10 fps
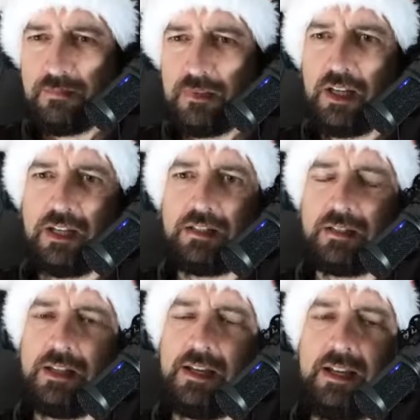And
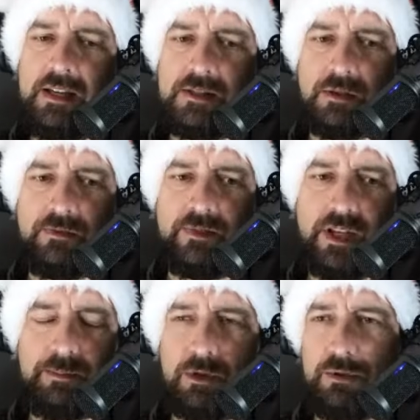so the
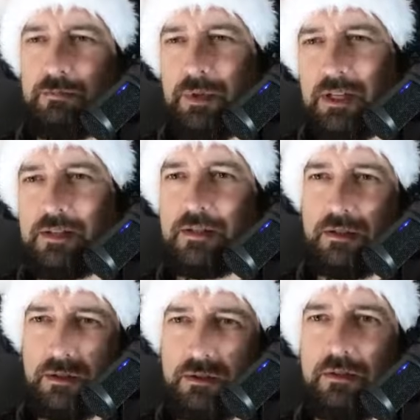approach based
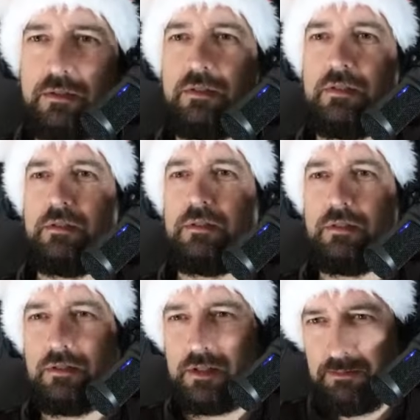on
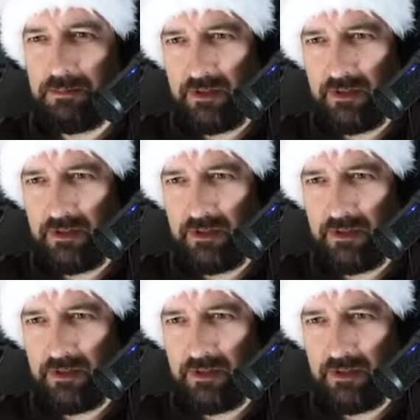temporary